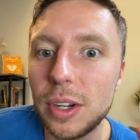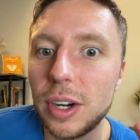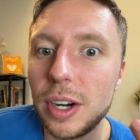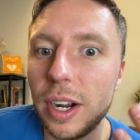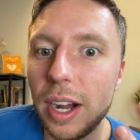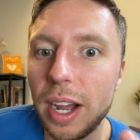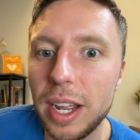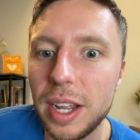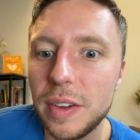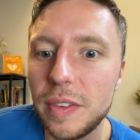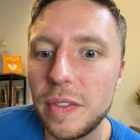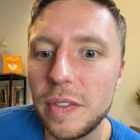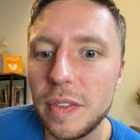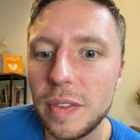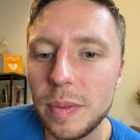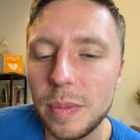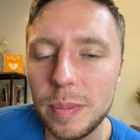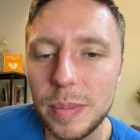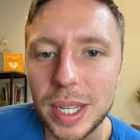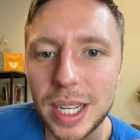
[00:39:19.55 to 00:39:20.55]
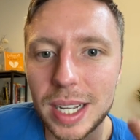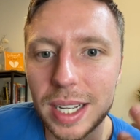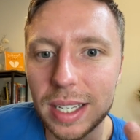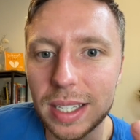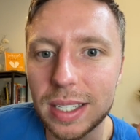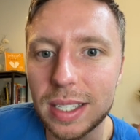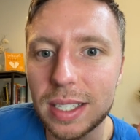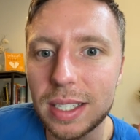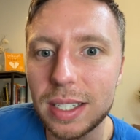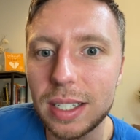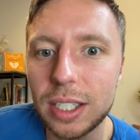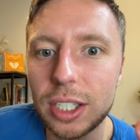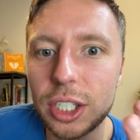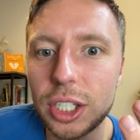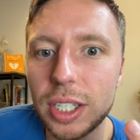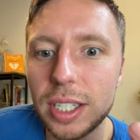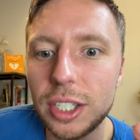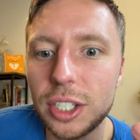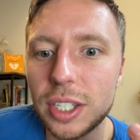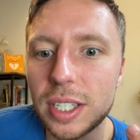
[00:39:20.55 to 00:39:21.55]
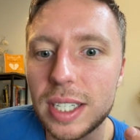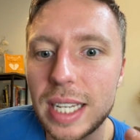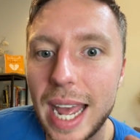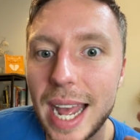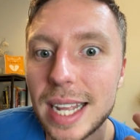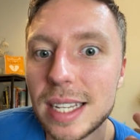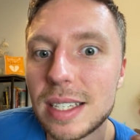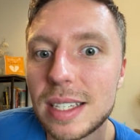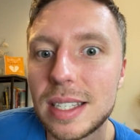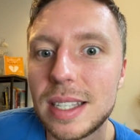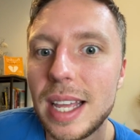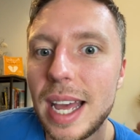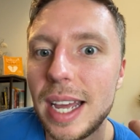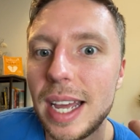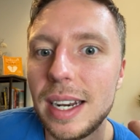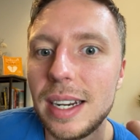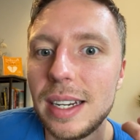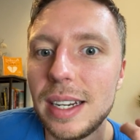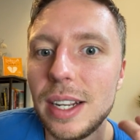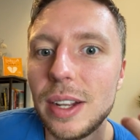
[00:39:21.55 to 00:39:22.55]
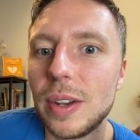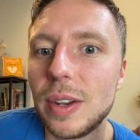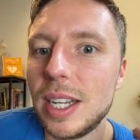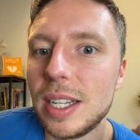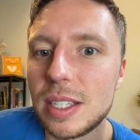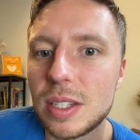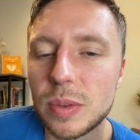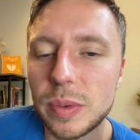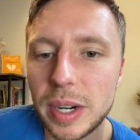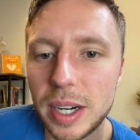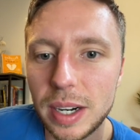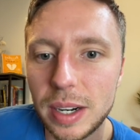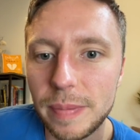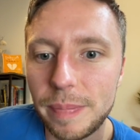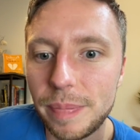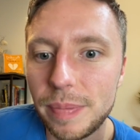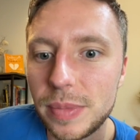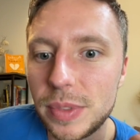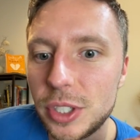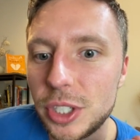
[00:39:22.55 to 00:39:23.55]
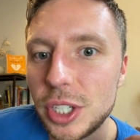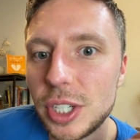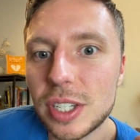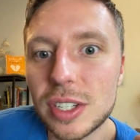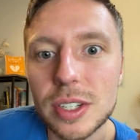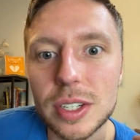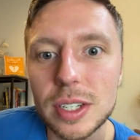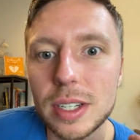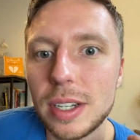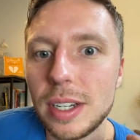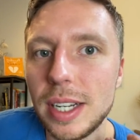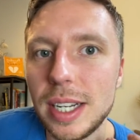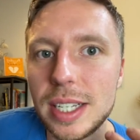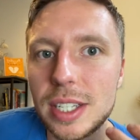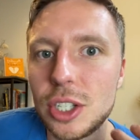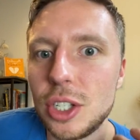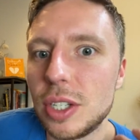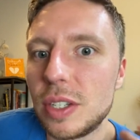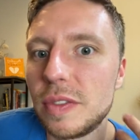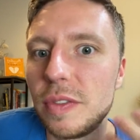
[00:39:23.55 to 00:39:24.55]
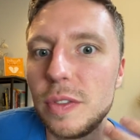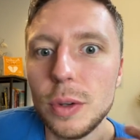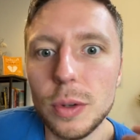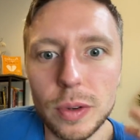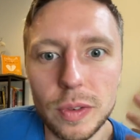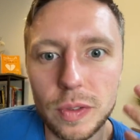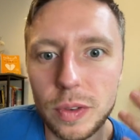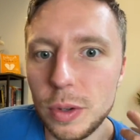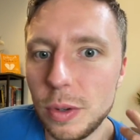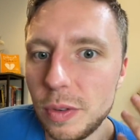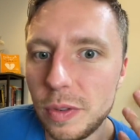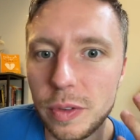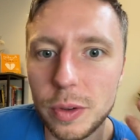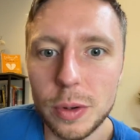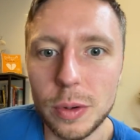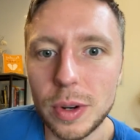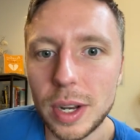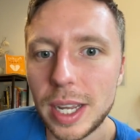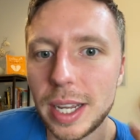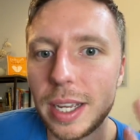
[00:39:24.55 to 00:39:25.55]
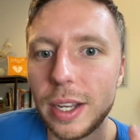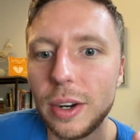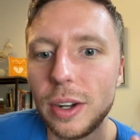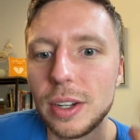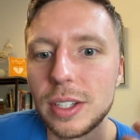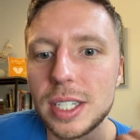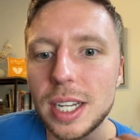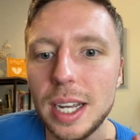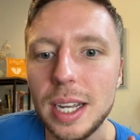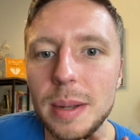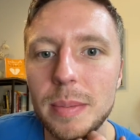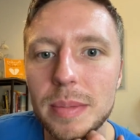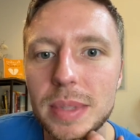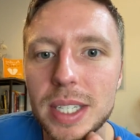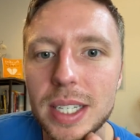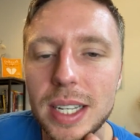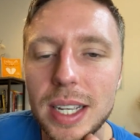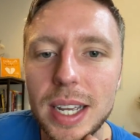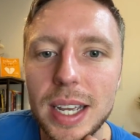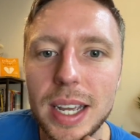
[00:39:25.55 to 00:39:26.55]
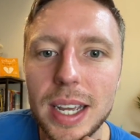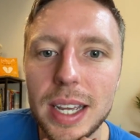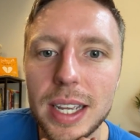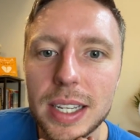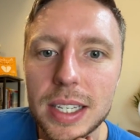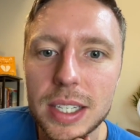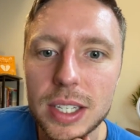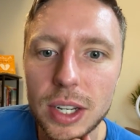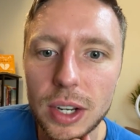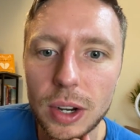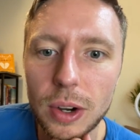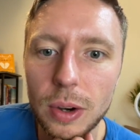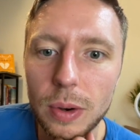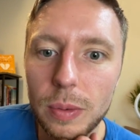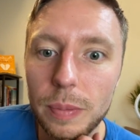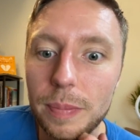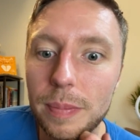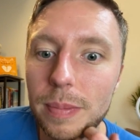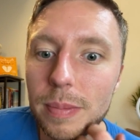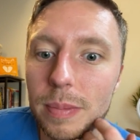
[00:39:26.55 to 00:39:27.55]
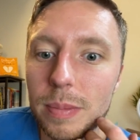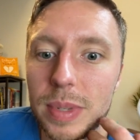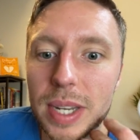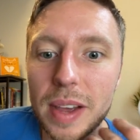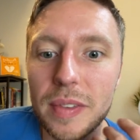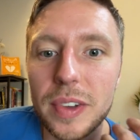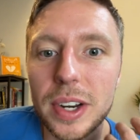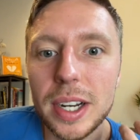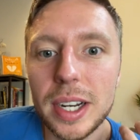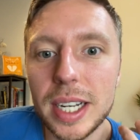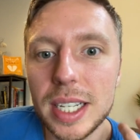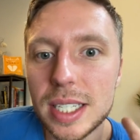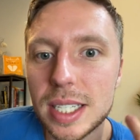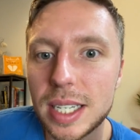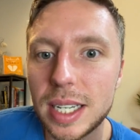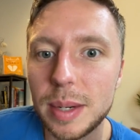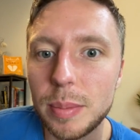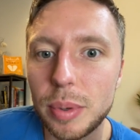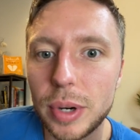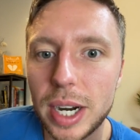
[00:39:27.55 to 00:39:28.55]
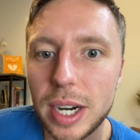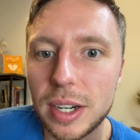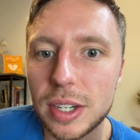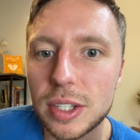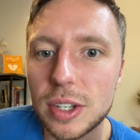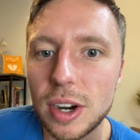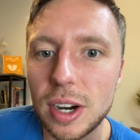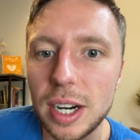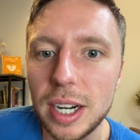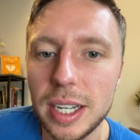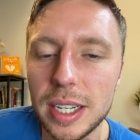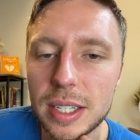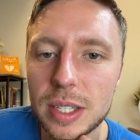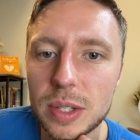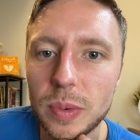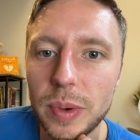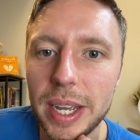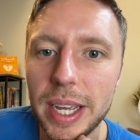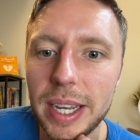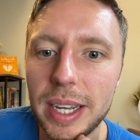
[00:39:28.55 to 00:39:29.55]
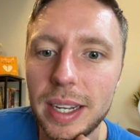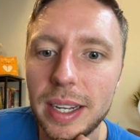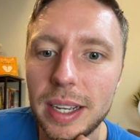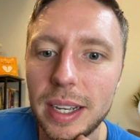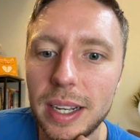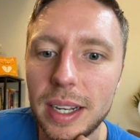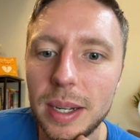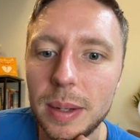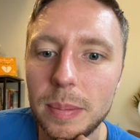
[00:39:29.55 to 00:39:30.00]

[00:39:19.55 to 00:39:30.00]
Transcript: her life, because she just has that illness where it's just food, like at all times. So definitely send prayers Harley's way.